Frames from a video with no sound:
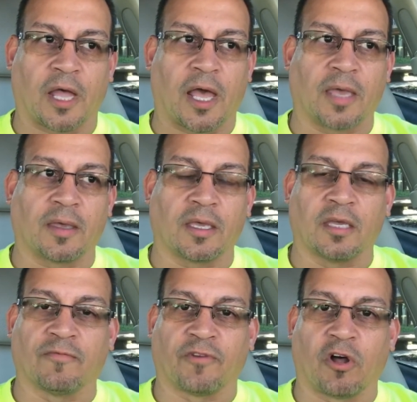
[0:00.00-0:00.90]
I
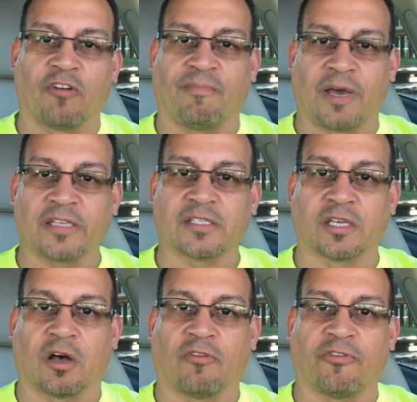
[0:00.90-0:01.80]
involve
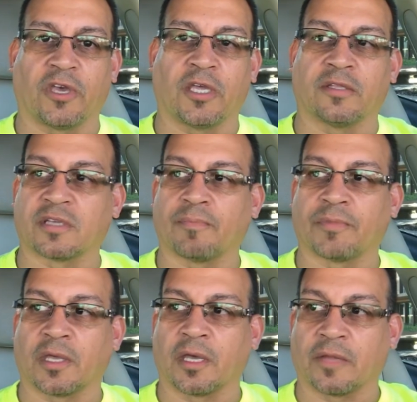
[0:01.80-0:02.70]
myself in
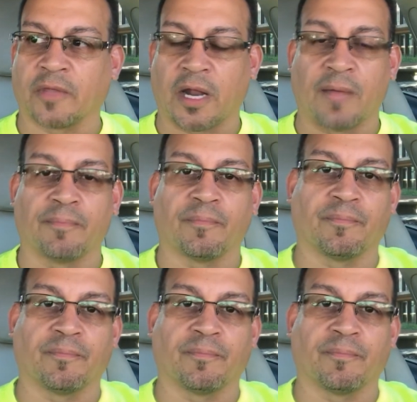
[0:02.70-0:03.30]
something that I'm